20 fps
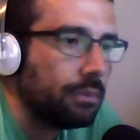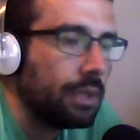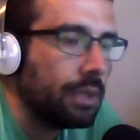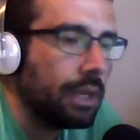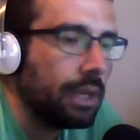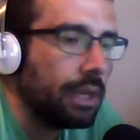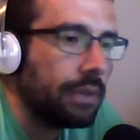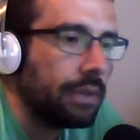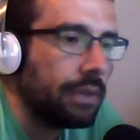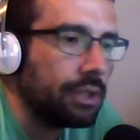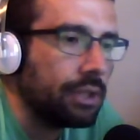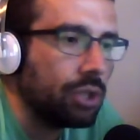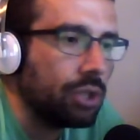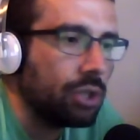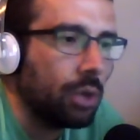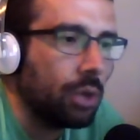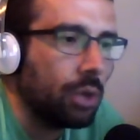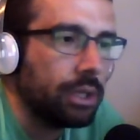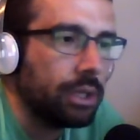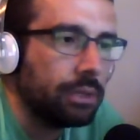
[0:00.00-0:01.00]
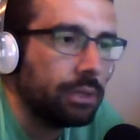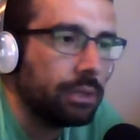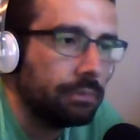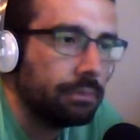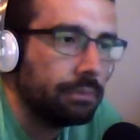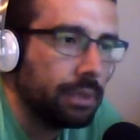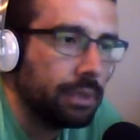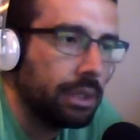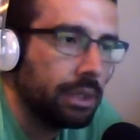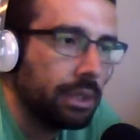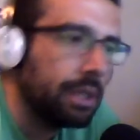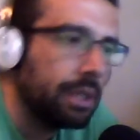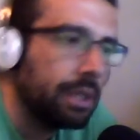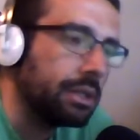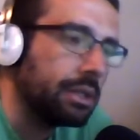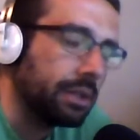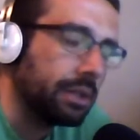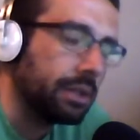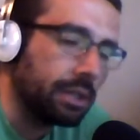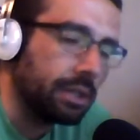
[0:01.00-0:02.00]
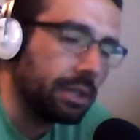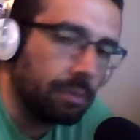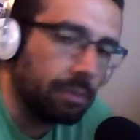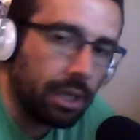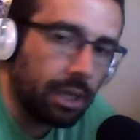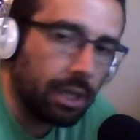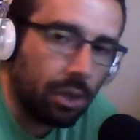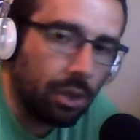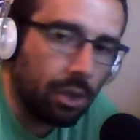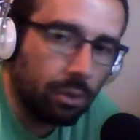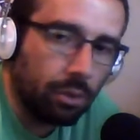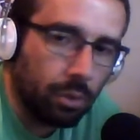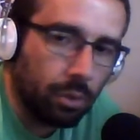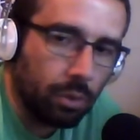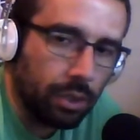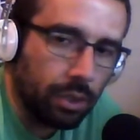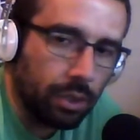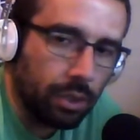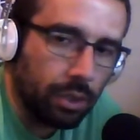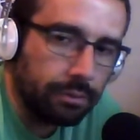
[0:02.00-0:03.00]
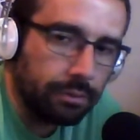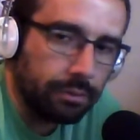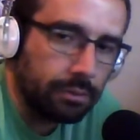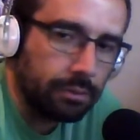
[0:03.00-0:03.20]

and they show him, it's either because he made a hole-in-one